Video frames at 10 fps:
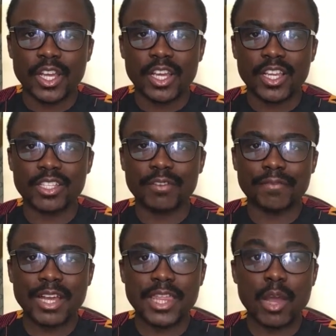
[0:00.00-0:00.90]
is the
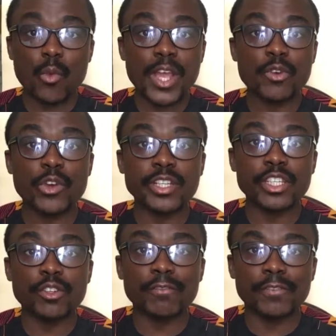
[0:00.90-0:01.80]
fact that when
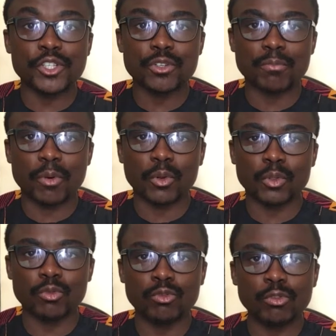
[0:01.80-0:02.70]
creating your vision board,
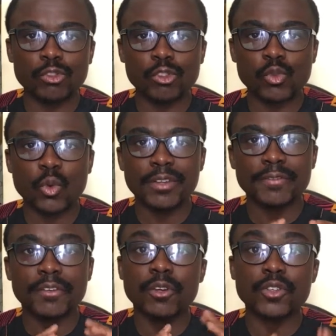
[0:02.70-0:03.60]
do not just only
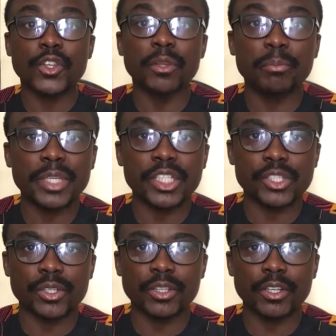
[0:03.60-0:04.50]
focus on the
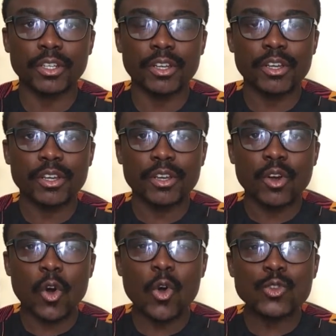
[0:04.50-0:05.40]
picture,
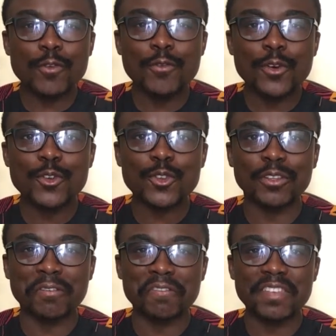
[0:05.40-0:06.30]
also focus on
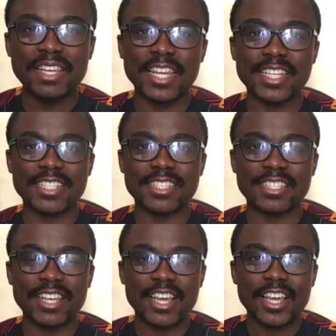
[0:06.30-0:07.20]
the feelings.
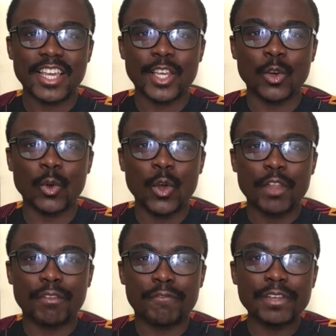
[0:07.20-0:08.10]

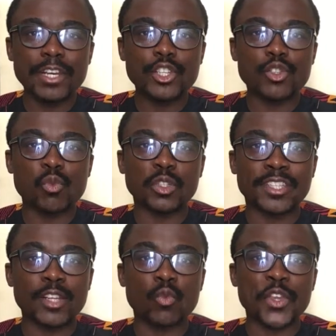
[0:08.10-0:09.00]
The feelings you would
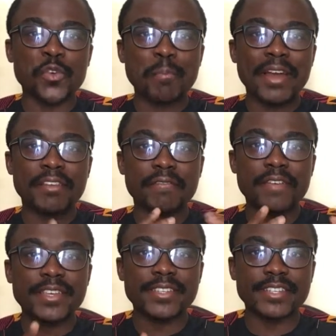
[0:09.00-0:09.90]
get when you
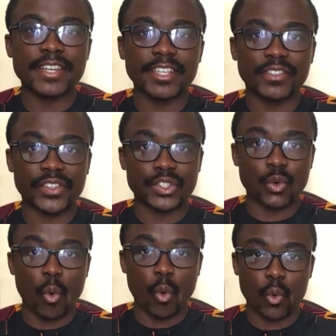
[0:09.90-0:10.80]
manifest these
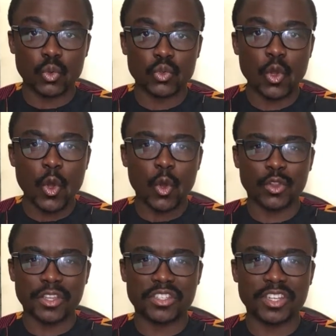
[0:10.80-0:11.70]
goals or
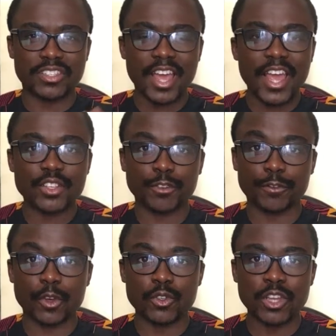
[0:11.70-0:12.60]
these desires of
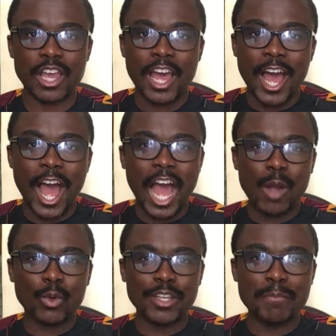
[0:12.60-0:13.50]
yours. How
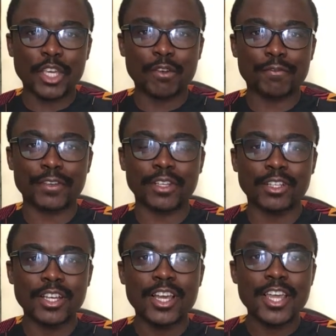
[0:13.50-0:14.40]
would it make you feel?
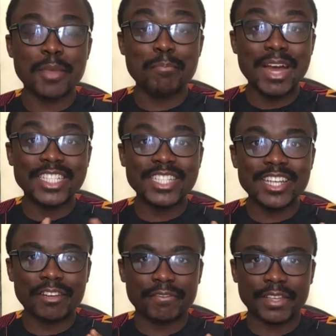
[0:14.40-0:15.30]
Imagine
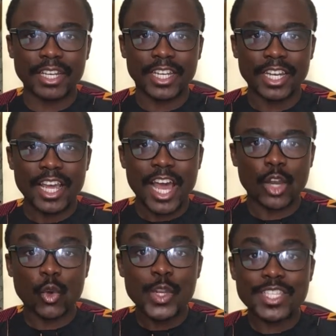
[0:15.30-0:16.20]
that feeling and
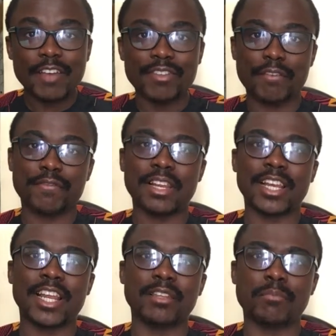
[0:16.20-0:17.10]
always have that feeling
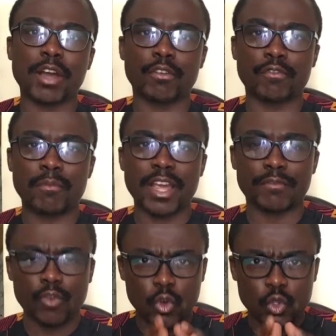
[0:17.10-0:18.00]
at the back of your mind.
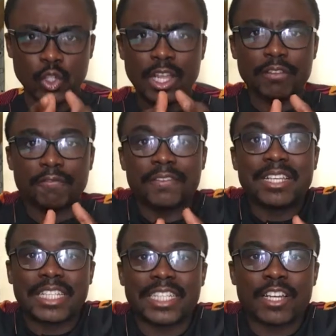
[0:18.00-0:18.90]
Focus on that
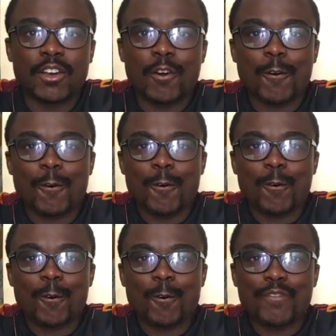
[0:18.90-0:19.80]
feeling
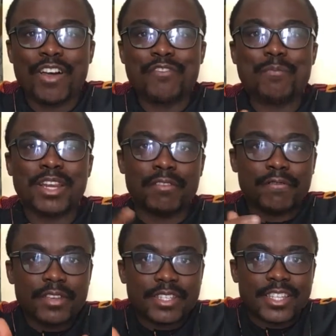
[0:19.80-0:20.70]
of having
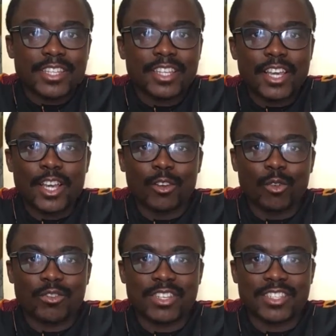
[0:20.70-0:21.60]
manifested
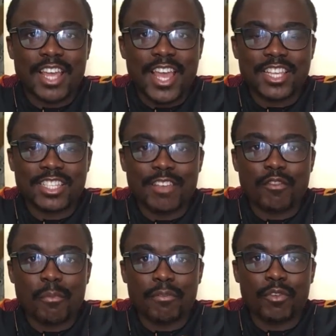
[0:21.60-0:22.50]
those desires
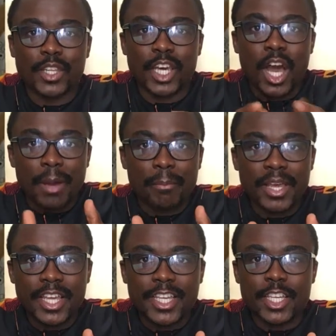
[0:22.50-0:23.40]
even before they come
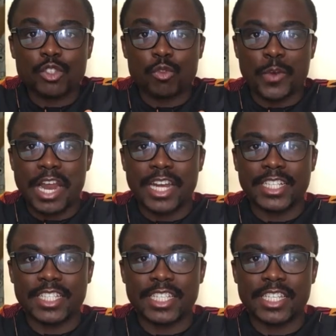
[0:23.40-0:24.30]
into reality.